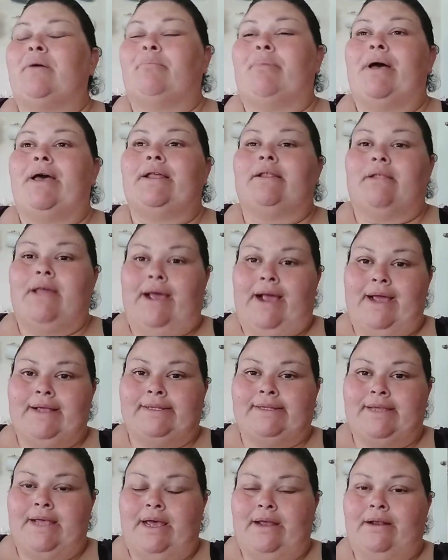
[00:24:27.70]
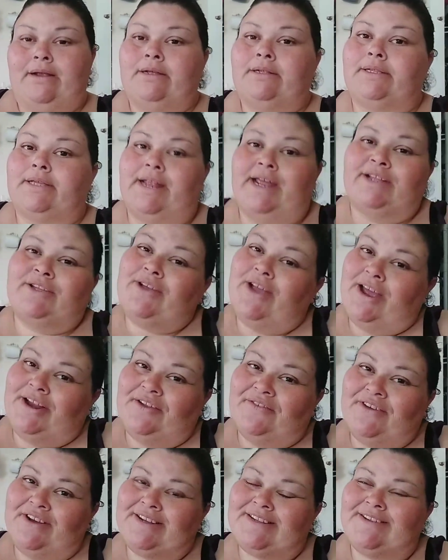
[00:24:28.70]
but like I said, today's our
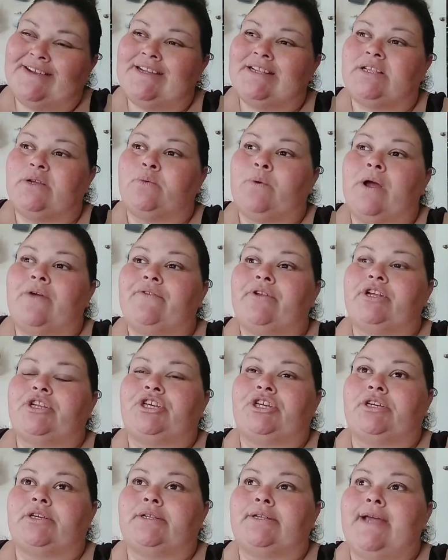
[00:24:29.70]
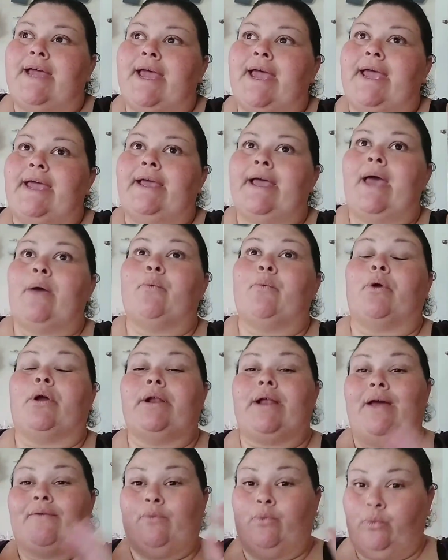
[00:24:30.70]
anniversary, so we're having a chill day, and we're
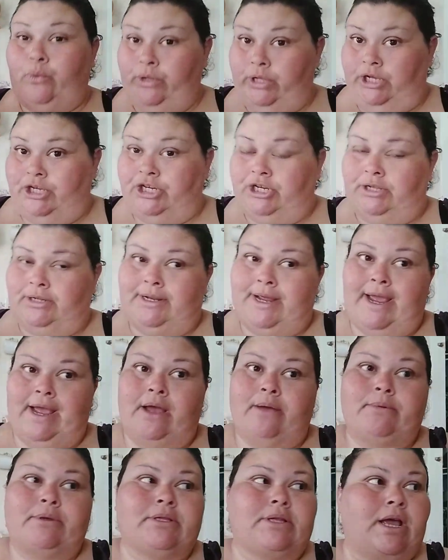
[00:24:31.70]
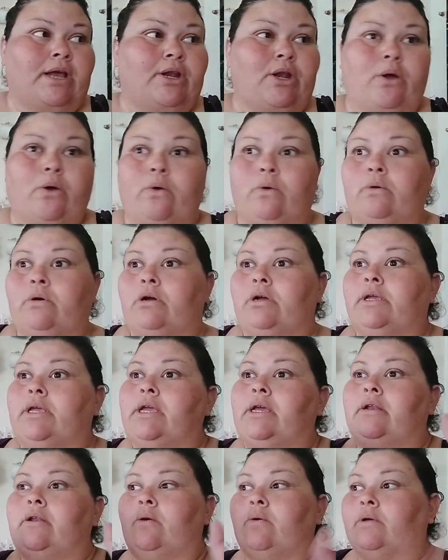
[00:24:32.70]
gonna have a really chill day. Hubby's like, no
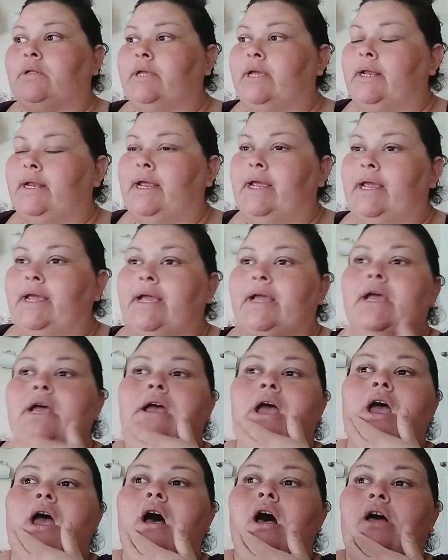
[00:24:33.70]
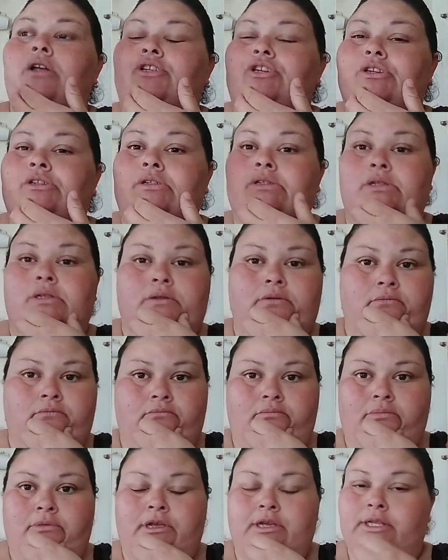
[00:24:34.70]
cooking, no cleaning. I'll just
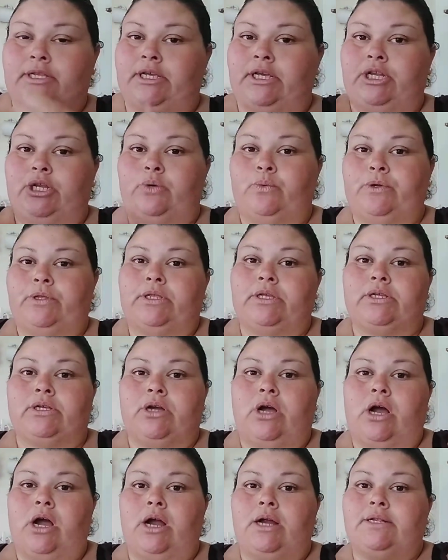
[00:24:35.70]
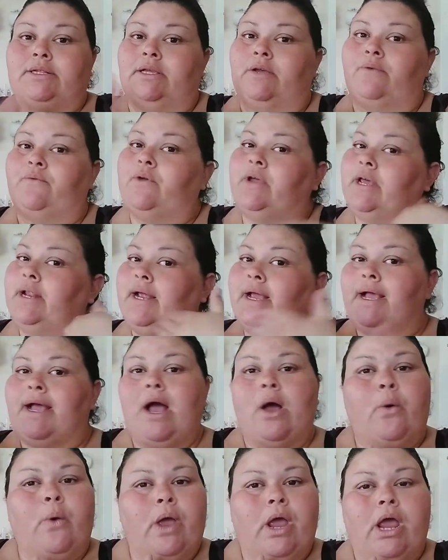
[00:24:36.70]
continue with this car, see if we get it
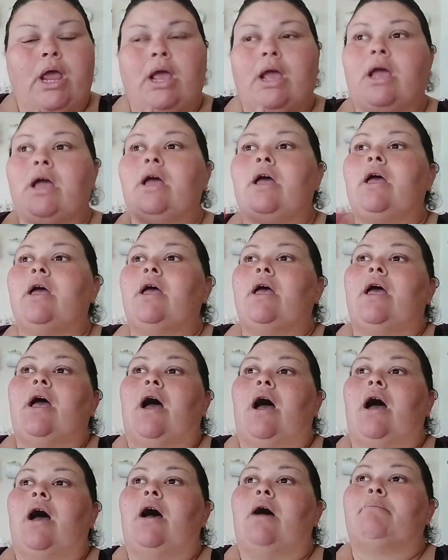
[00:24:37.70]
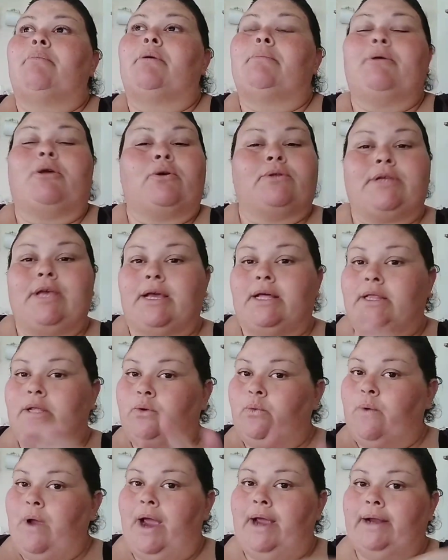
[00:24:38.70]
going. Uh, maybe go take a
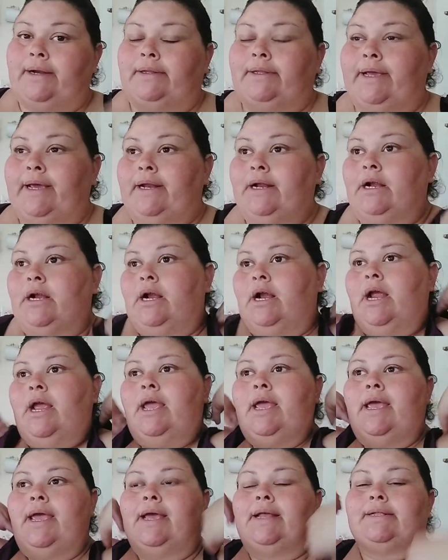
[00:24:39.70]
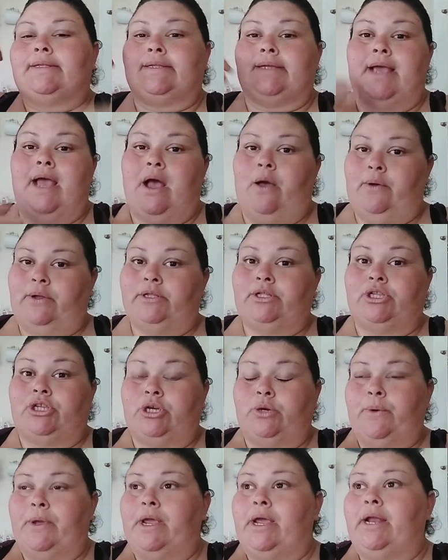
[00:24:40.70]
little ride later and see how it's
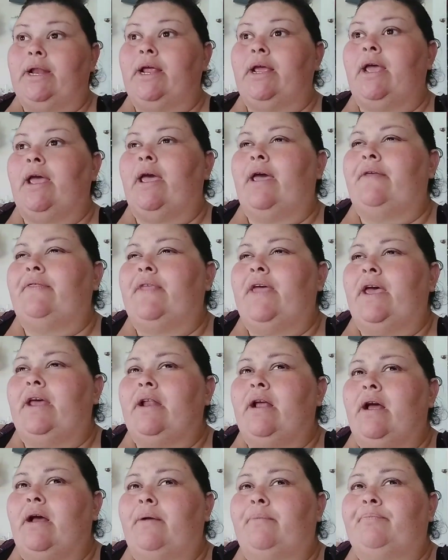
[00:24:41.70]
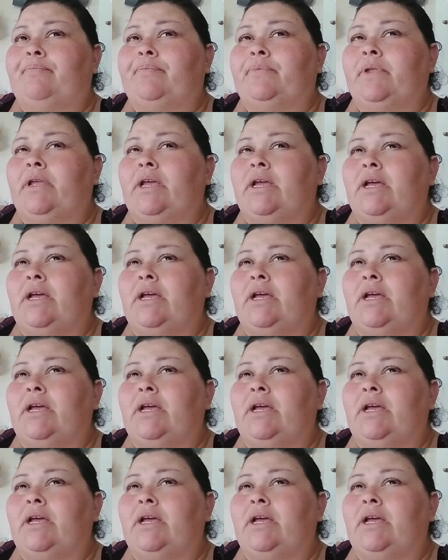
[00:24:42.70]
doing, and then um,